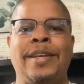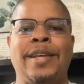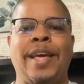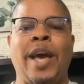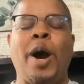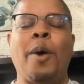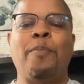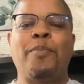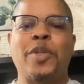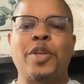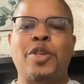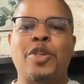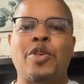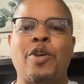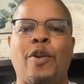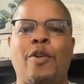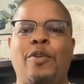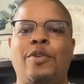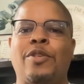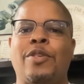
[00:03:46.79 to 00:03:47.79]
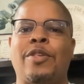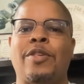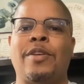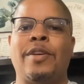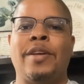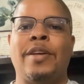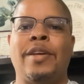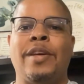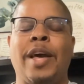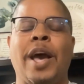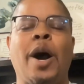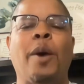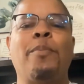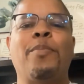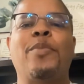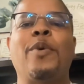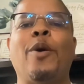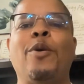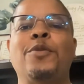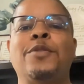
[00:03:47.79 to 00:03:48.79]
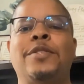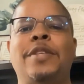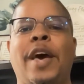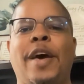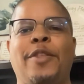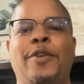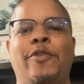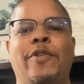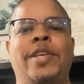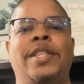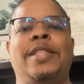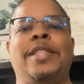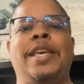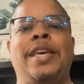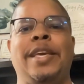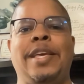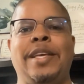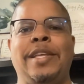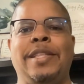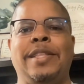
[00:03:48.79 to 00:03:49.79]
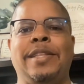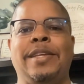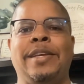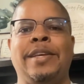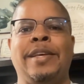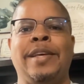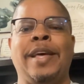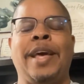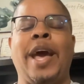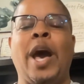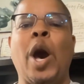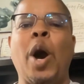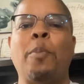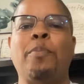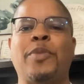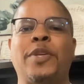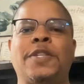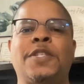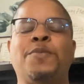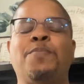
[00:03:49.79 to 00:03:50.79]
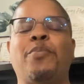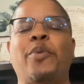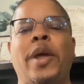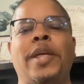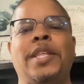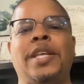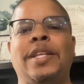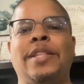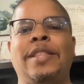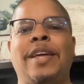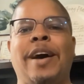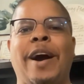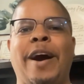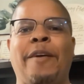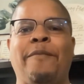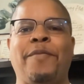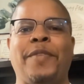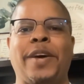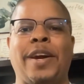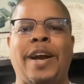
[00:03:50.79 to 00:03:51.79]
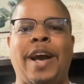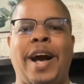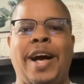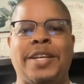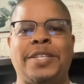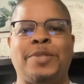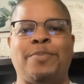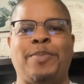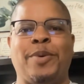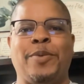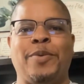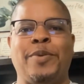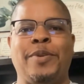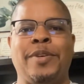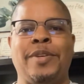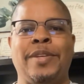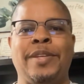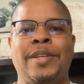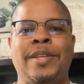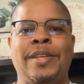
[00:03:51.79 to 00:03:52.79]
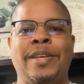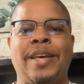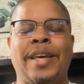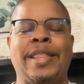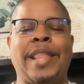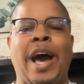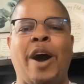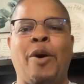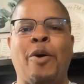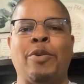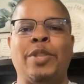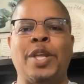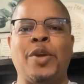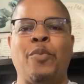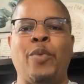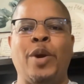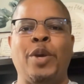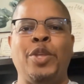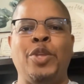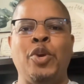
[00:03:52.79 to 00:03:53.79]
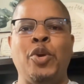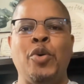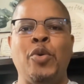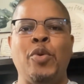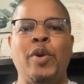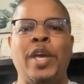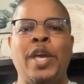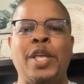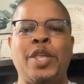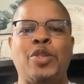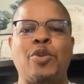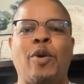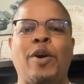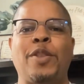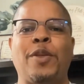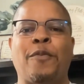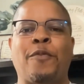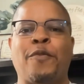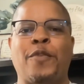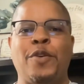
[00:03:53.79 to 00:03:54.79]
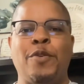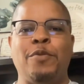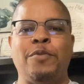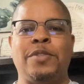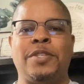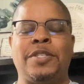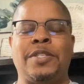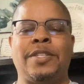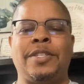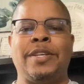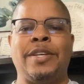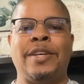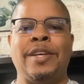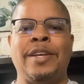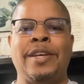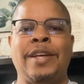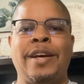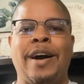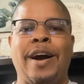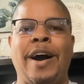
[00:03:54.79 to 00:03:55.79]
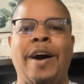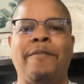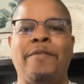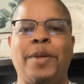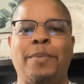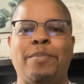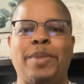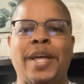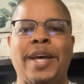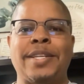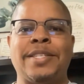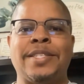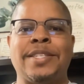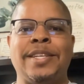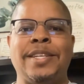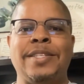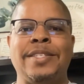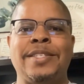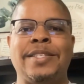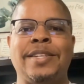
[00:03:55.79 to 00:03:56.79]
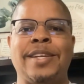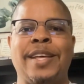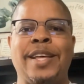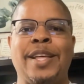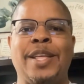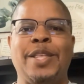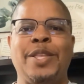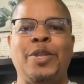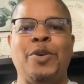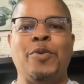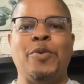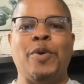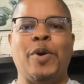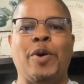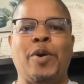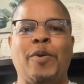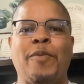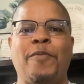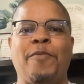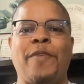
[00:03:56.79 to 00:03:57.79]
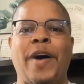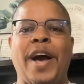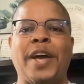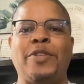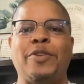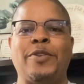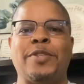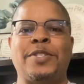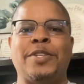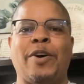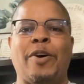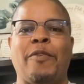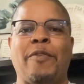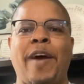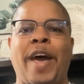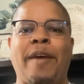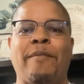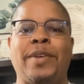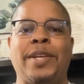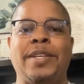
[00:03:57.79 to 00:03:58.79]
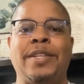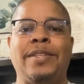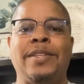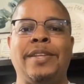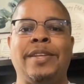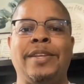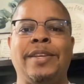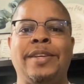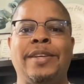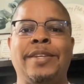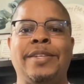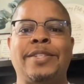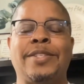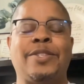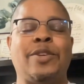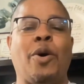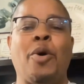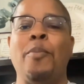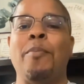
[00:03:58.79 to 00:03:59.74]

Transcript: Help the church. Help those that are in need. Help the spreading of the gospel. And not only will you enjoy the fruits of the blessings, you will find yourself having so